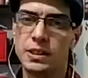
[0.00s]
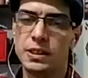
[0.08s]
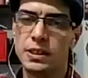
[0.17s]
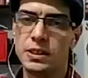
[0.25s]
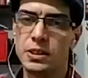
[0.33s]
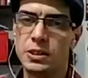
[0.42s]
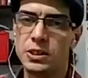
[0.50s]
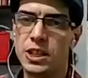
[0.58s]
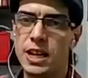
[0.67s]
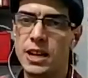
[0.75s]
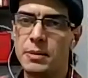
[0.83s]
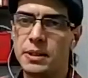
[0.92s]
your
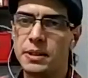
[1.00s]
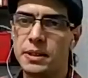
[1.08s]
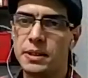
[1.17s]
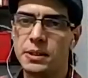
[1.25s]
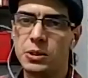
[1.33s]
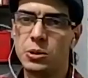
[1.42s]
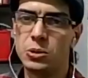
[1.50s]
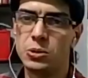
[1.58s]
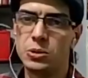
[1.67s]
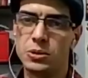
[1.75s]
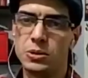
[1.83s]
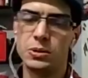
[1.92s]
time
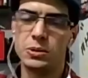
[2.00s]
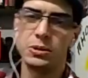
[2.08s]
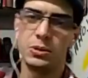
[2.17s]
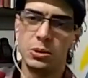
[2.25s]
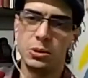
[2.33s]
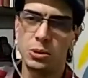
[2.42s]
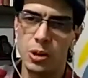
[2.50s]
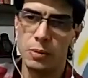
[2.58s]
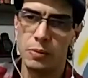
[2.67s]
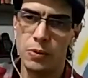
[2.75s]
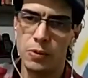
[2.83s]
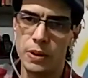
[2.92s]
to
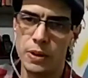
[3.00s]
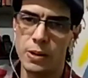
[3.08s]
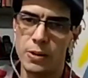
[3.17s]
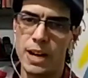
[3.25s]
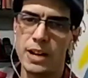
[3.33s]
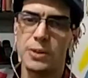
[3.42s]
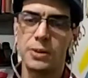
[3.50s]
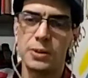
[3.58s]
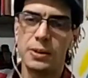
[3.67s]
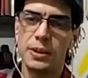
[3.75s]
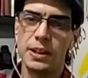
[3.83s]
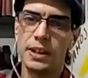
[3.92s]
stop for a
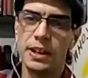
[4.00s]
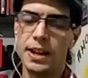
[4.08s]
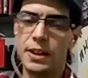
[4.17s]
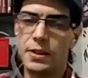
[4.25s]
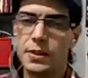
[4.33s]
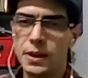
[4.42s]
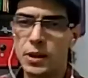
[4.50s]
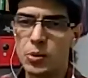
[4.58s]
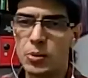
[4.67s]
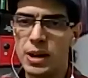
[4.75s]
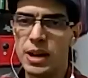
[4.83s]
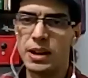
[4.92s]
while and think
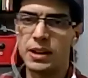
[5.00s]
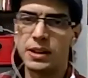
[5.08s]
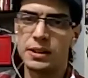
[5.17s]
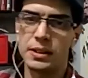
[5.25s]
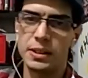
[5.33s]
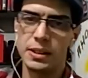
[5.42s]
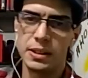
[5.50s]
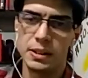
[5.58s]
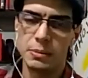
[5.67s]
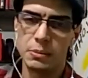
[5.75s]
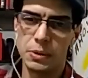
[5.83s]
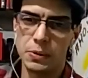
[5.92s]
better
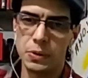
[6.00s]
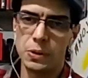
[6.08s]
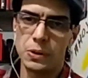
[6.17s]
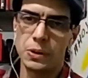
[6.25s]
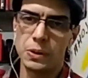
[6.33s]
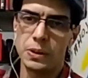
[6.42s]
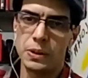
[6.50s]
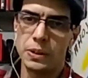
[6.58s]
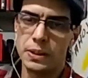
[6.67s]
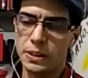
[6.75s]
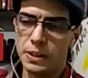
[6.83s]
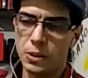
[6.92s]

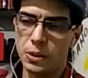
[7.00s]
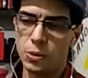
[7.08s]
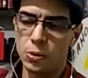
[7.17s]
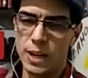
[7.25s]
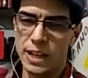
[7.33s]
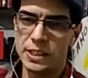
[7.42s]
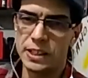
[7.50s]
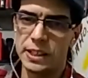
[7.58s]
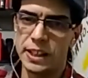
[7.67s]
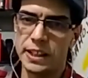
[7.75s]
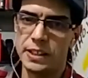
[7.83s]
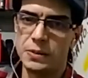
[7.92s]
before write
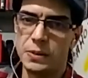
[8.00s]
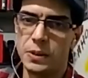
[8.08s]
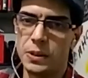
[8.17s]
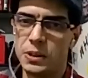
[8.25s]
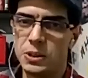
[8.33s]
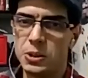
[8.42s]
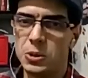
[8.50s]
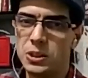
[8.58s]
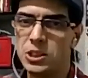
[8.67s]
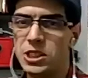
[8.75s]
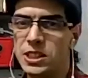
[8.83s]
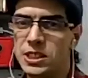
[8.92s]
again, for not doing
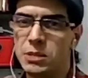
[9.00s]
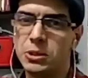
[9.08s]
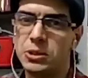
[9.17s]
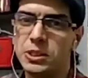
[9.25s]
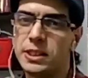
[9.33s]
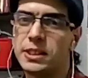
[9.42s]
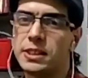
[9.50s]
shit music.